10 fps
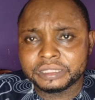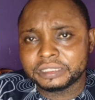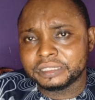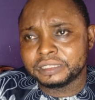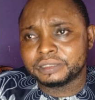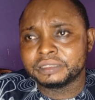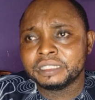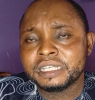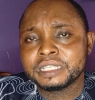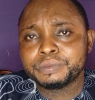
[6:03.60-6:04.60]
this thing is
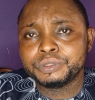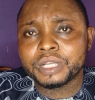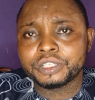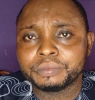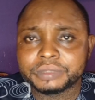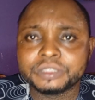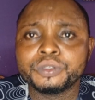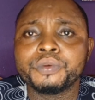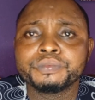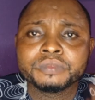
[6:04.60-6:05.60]
spiritual something.
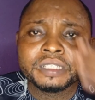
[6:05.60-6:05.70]
So